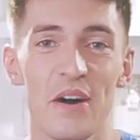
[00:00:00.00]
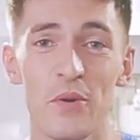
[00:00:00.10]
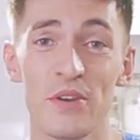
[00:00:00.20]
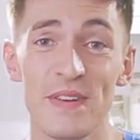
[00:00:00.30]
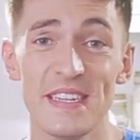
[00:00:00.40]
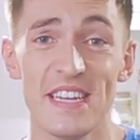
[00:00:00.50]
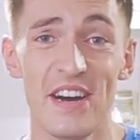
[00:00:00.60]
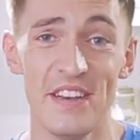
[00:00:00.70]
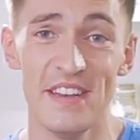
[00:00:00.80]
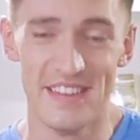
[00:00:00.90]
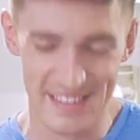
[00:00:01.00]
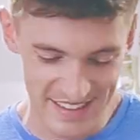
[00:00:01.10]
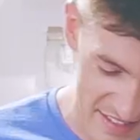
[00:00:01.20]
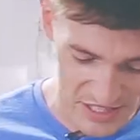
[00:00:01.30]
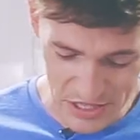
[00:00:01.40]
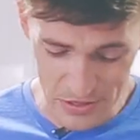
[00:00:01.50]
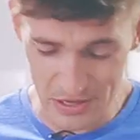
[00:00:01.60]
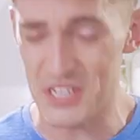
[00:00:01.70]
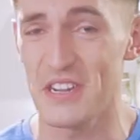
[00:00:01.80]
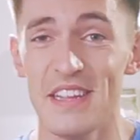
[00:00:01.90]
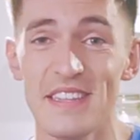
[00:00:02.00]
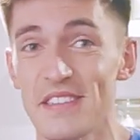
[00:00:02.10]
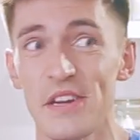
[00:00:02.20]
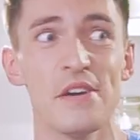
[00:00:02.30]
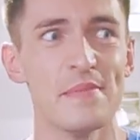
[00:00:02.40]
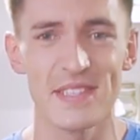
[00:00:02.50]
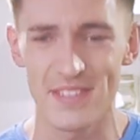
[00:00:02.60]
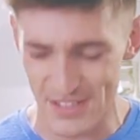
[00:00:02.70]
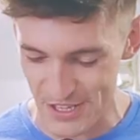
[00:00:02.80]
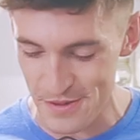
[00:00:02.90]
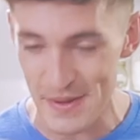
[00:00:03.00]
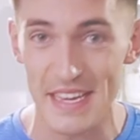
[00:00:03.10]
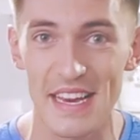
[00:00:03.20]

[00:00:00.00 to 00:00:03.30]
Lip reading: What have I done? Do not try this at home, it's just too many